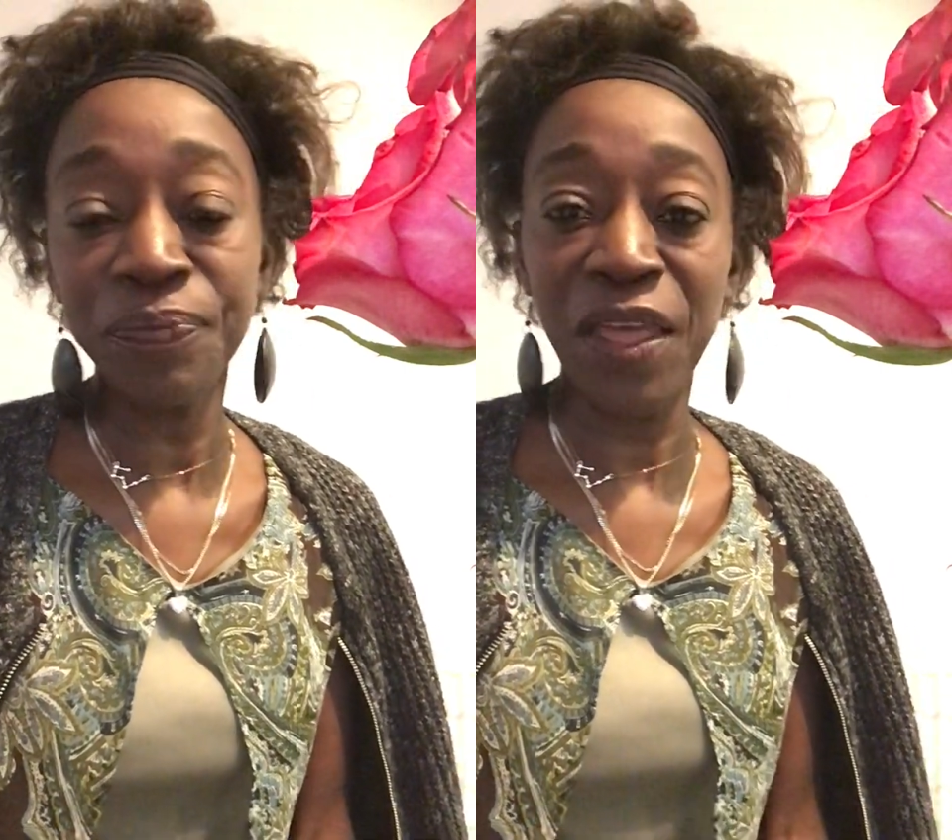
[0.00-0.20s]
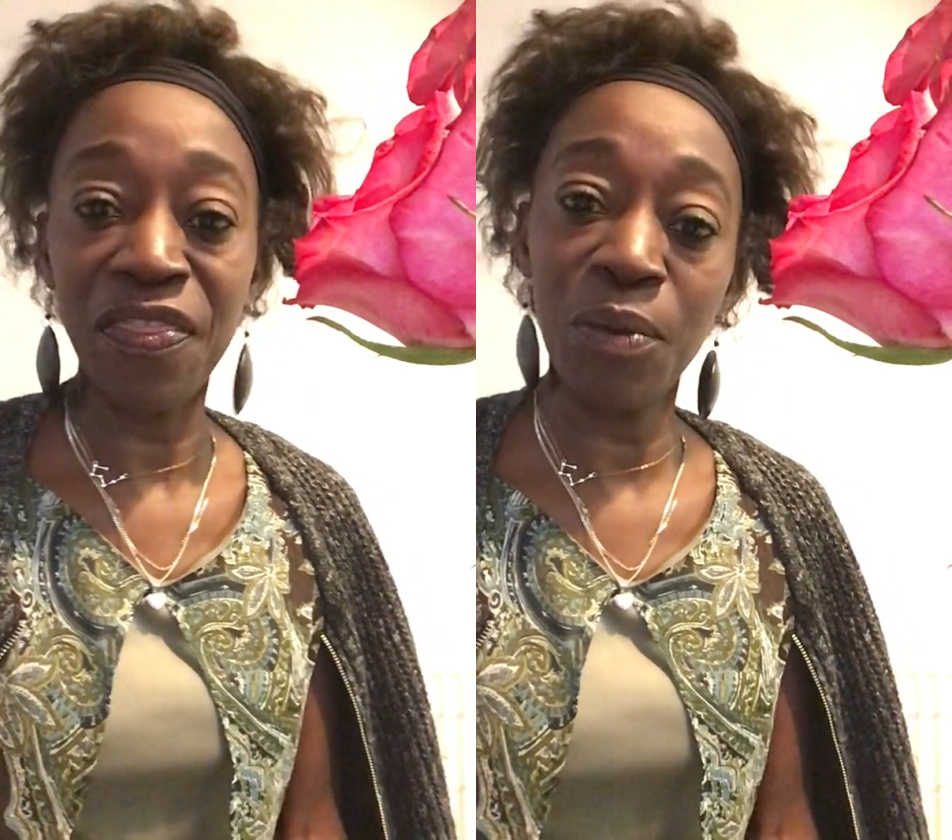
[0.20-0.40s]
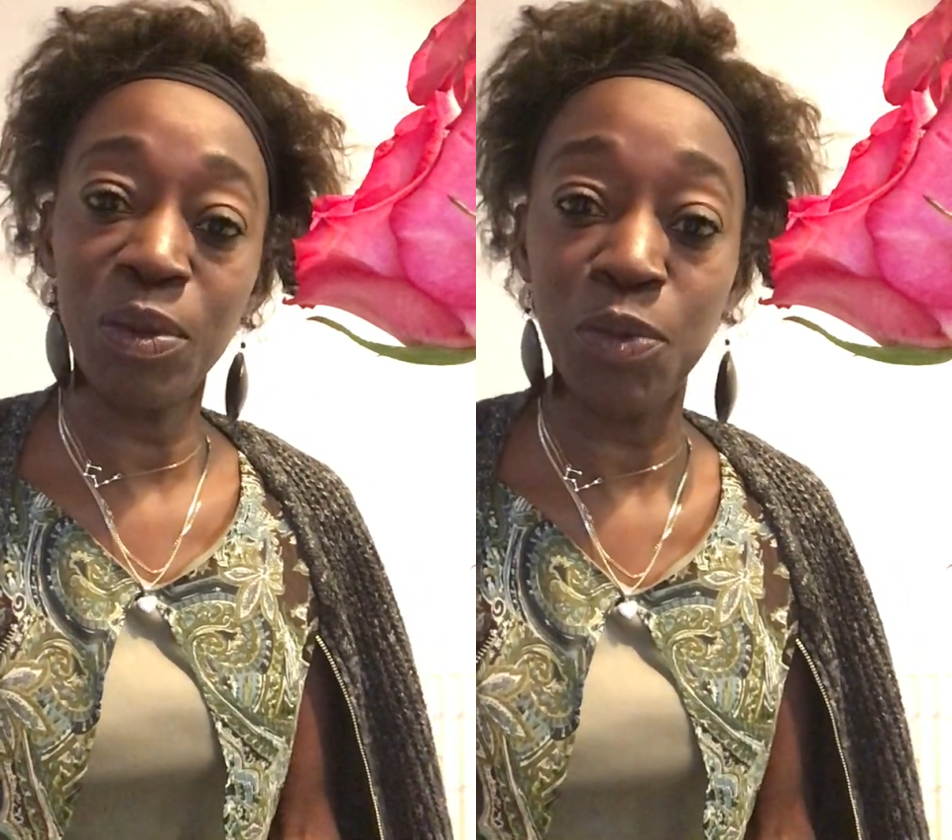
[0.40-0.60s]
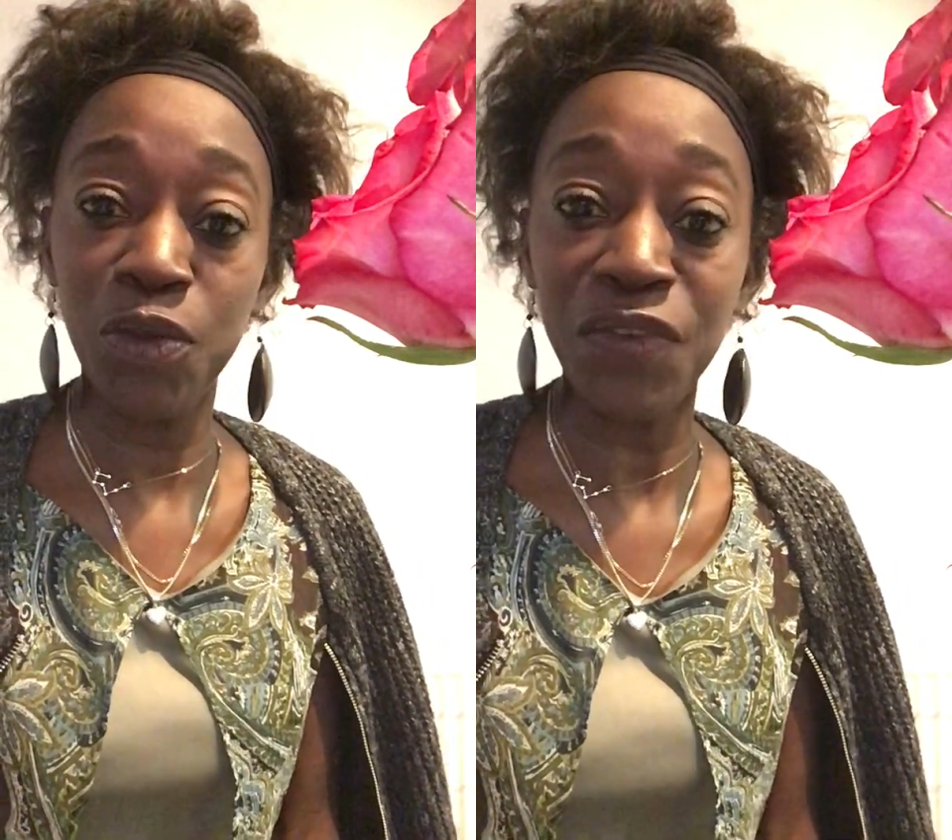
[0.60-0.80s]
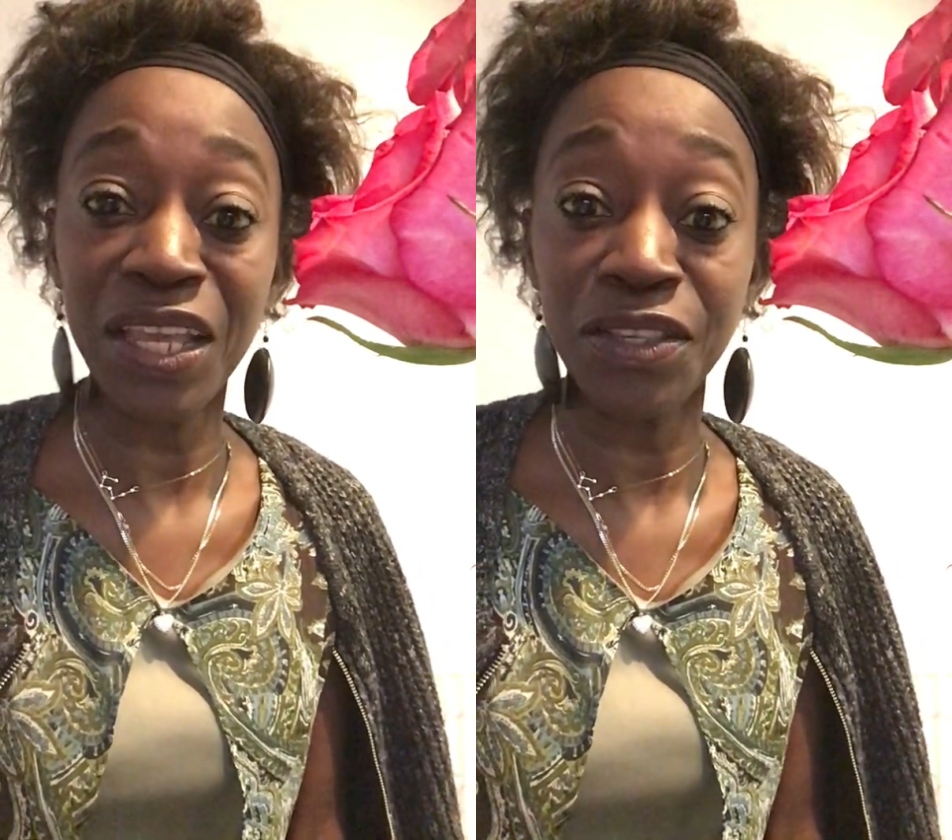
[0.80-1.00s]
And then we
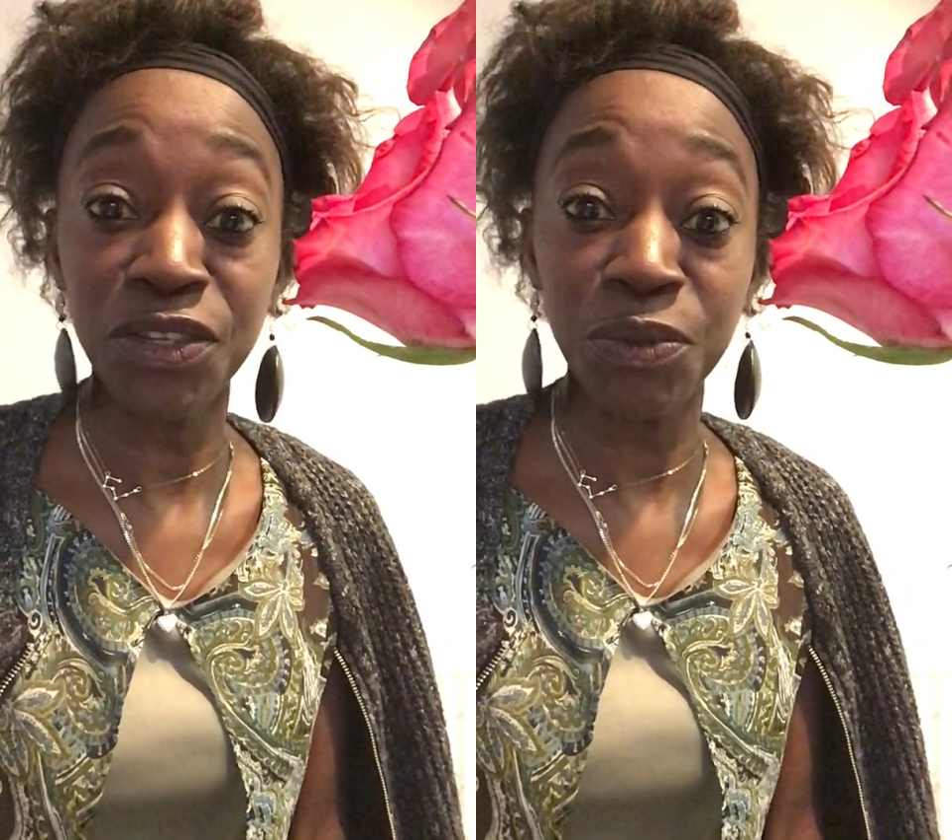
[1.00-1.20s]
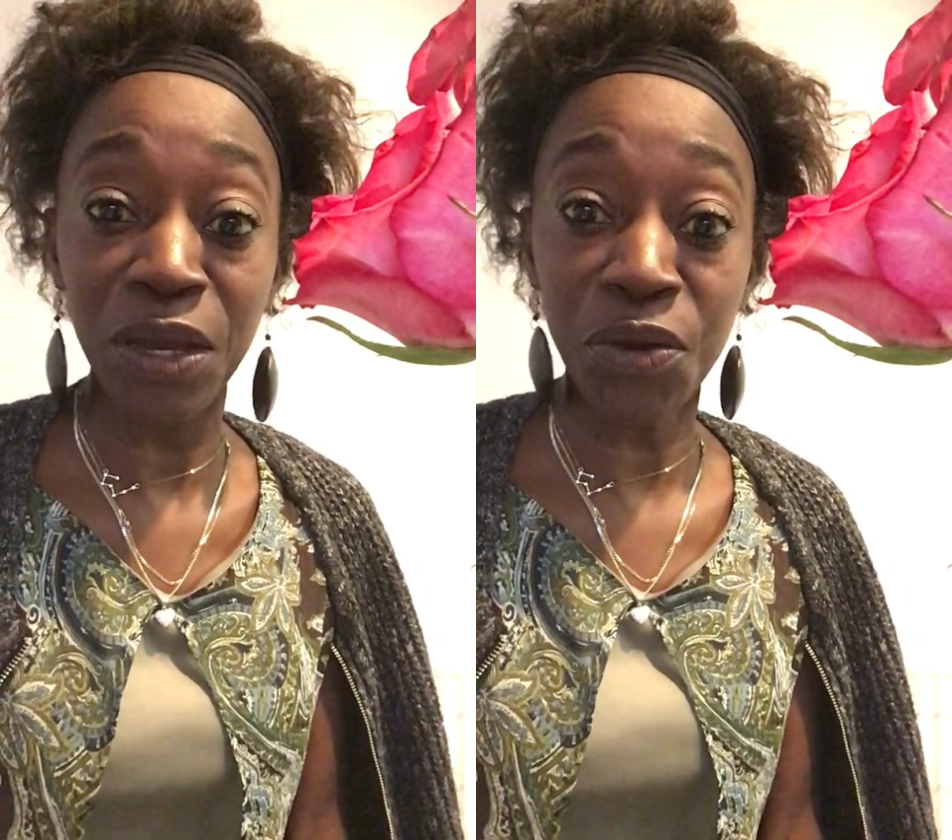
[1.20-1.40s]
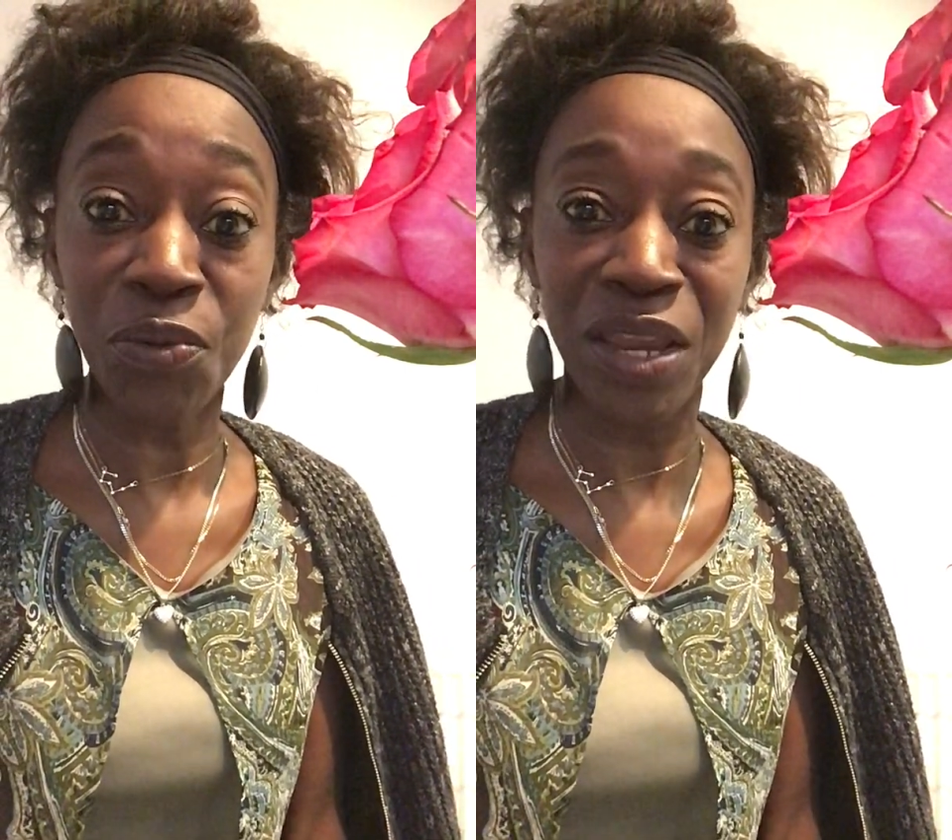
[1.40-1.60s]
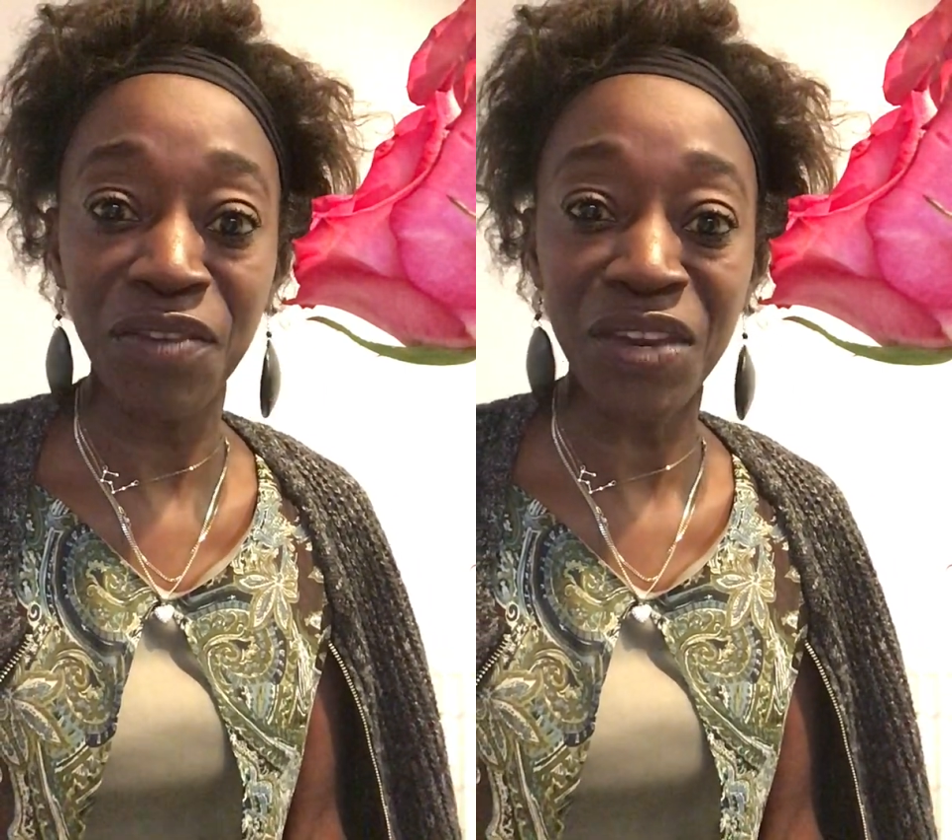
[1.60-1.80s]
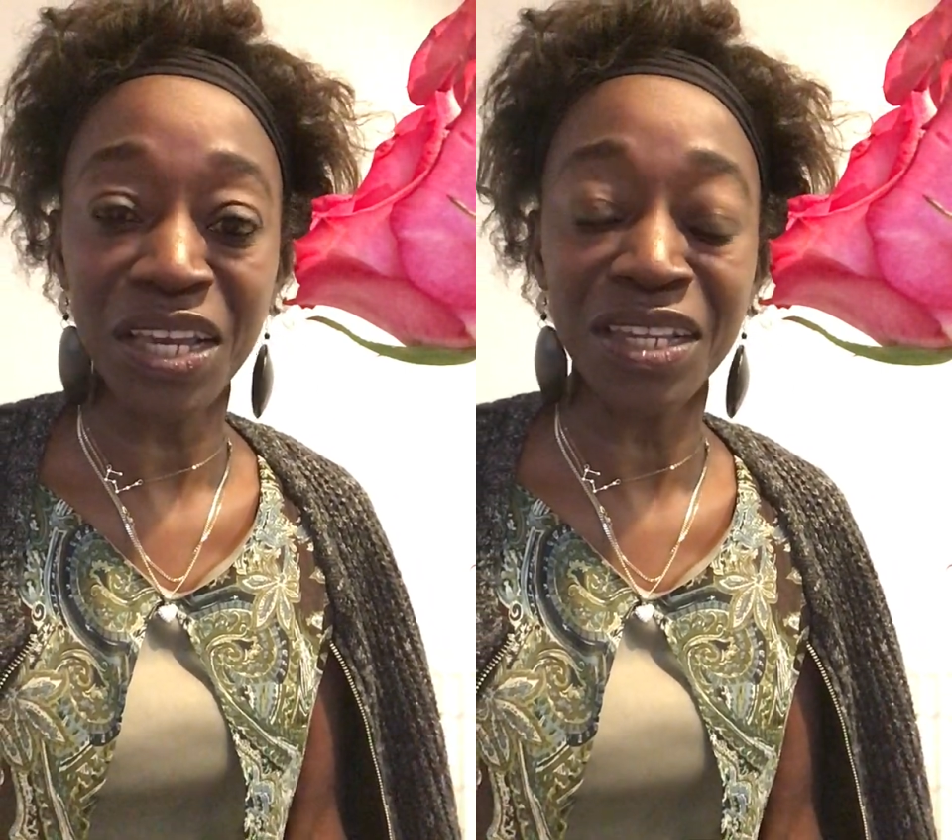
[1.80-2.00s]
move into
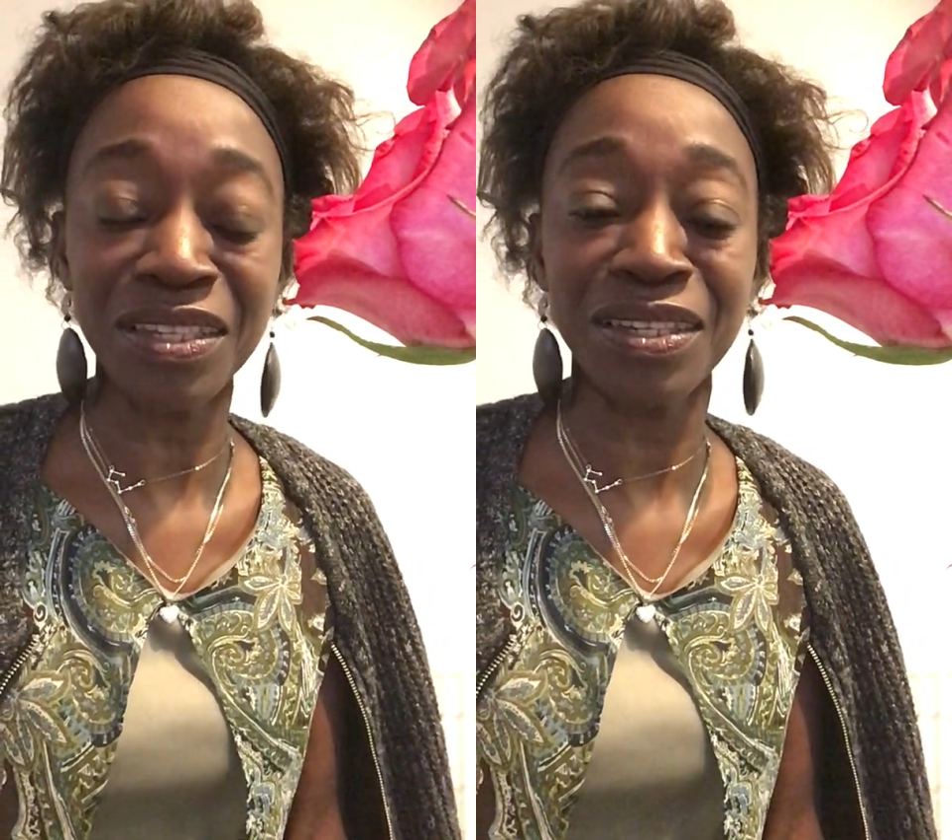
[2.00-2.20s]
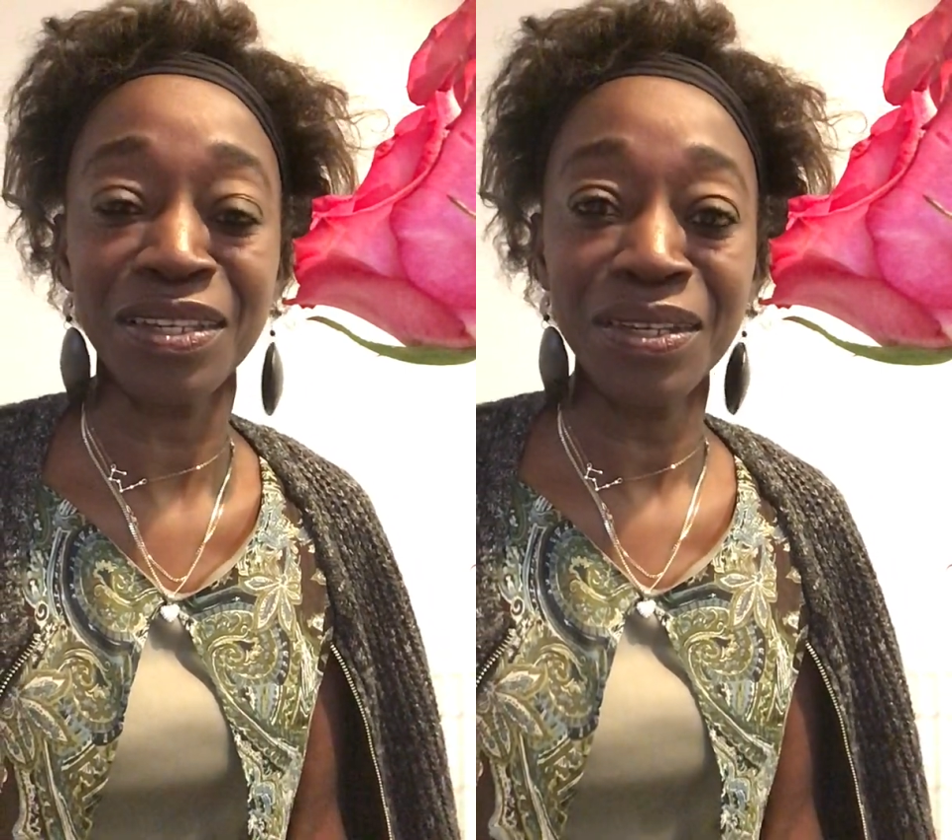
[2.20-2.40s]
Aquarius.